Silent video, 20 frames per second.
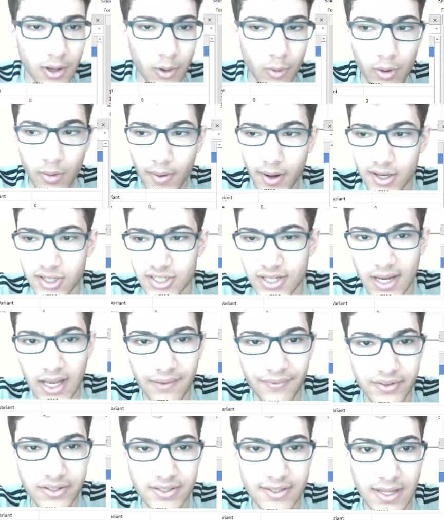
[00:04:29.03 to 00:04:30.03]
We want to check
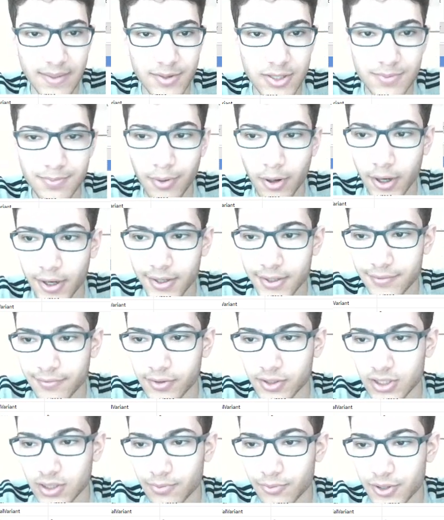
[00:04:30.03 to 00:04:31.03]
if its name is part
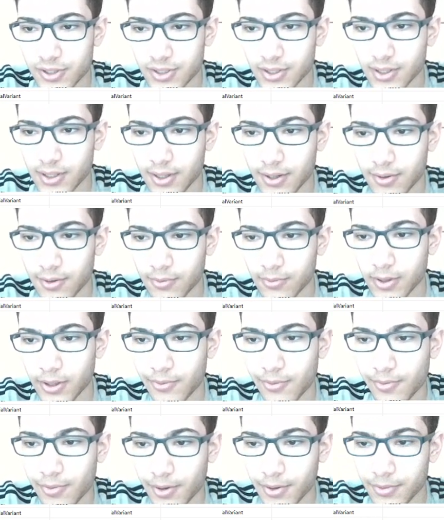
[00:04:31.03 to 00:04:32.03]
for some reason. I don't know why
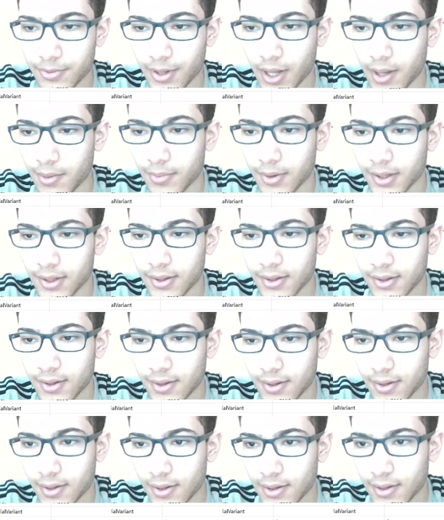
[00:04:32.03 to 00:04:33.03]
we want to do that, but
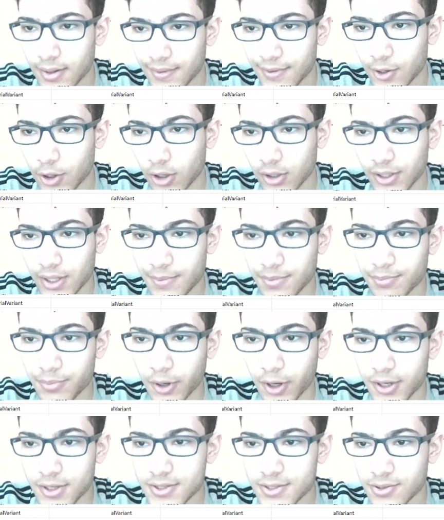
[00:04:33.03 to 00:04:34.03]
they're all named
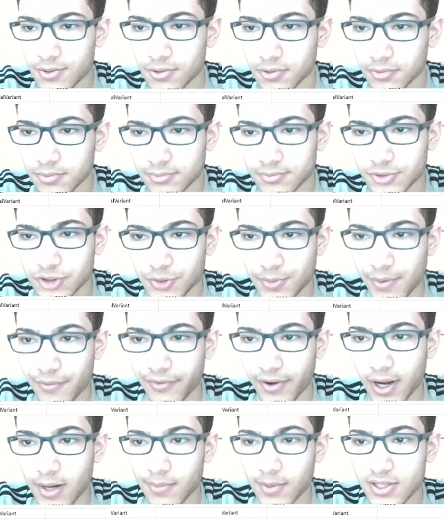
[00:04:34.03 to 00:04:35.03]
part, so should be
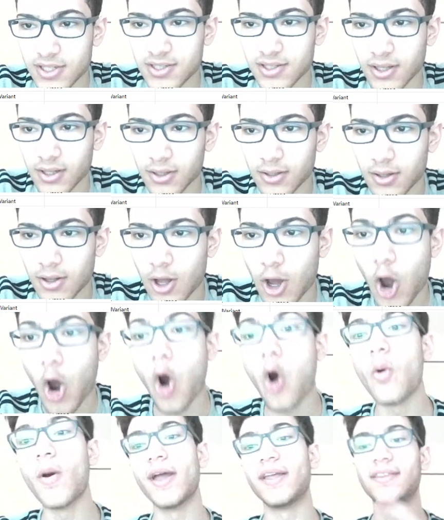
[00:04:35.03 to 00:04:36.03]
fine. But still.
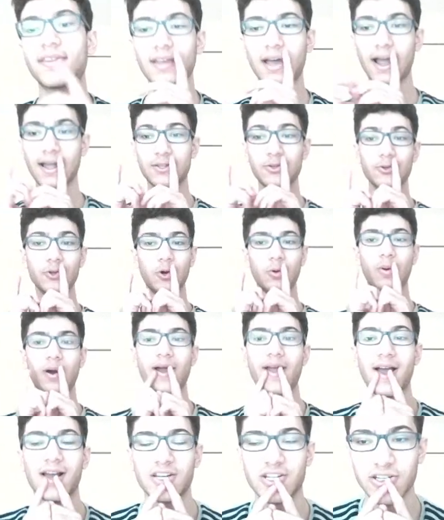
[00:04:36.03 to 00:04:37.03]
Oh wait, I do know
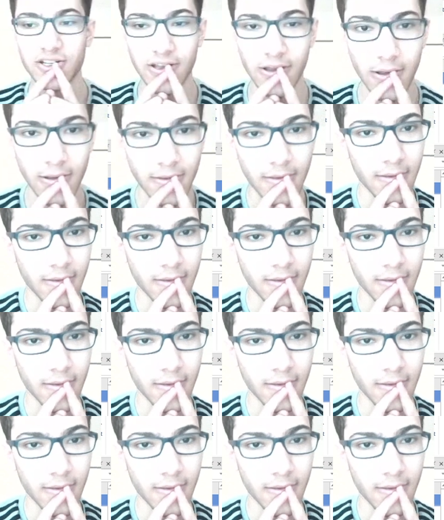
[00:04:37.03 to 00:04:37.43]
why actually.